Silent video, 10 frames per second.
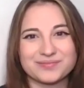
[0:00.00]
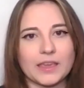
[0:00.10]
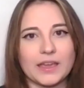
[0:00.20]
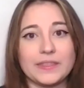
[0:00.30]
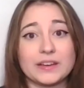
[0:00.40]

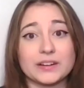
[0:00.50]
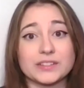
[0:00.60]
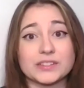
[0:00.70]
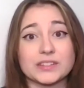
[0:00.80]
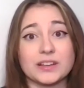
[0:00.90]
And
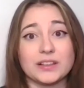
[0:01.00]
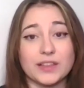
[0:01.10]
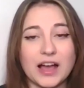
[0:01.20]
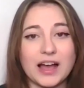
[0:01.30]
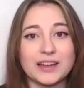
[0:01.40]
there's a
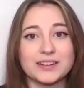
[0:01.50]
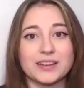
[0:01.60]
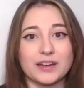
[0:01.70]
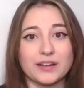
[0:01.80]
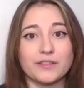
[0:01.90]
lot
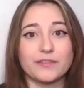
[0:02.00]
of